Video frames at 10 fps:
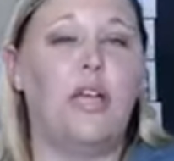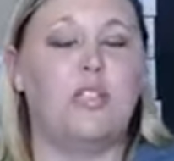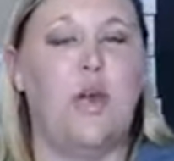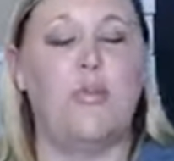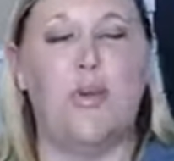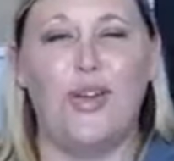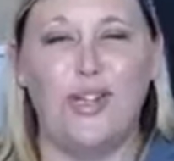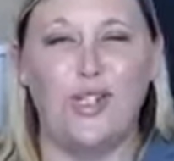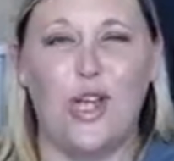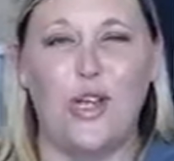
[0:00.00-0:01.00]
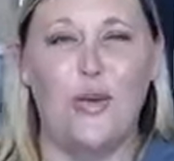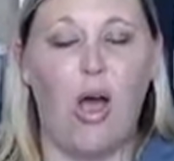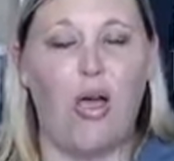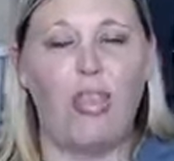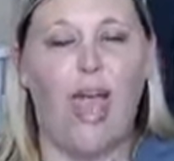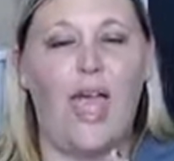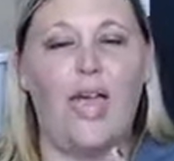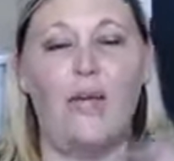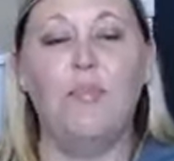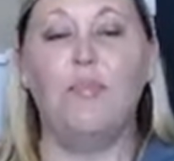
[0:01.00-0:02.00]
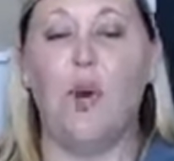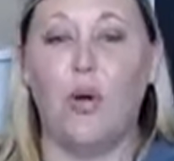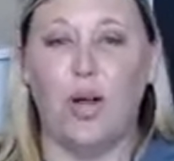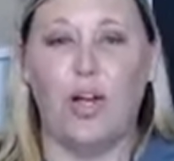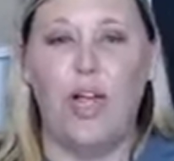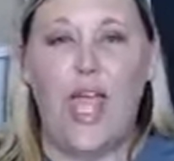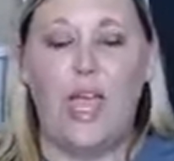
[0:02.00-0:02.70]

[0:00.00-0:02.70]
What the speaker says: So I'm going to show you all that and more,